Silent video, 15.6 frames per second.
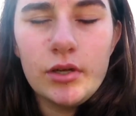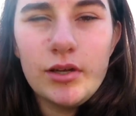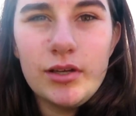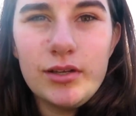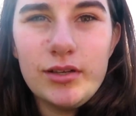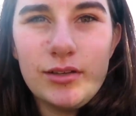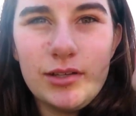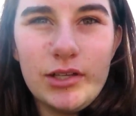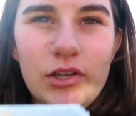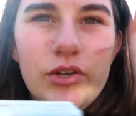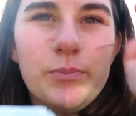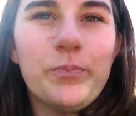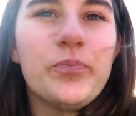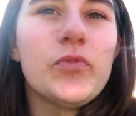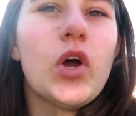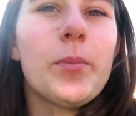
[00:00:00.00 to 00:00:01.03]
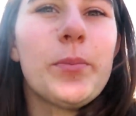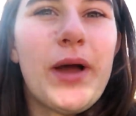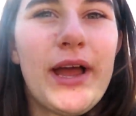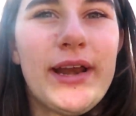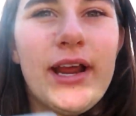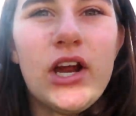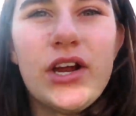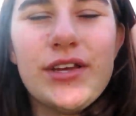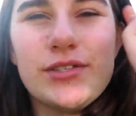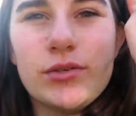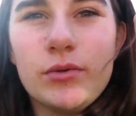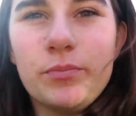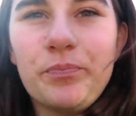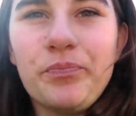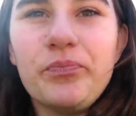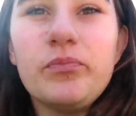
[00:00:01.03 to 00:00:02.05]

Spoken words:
you know, non-binaries, or